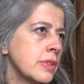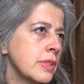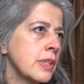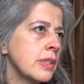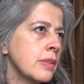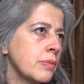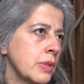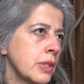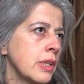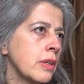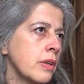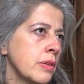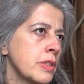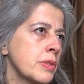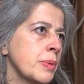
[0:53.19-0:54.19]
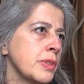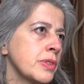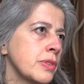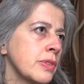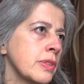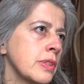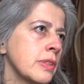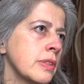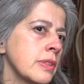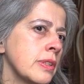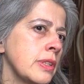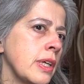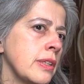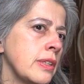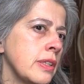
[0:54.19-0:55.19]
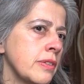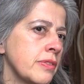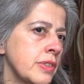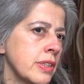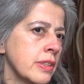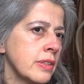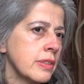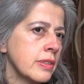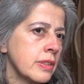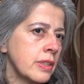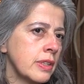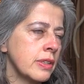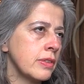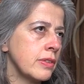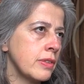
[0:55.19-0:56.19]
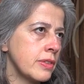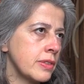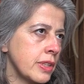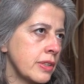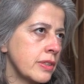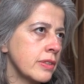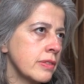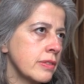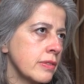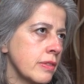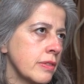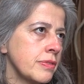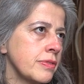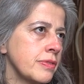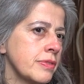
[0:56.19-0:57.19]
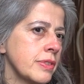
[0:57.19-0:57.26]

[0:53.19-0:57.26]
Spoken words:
she didn't really correspond to the idea of the communization of,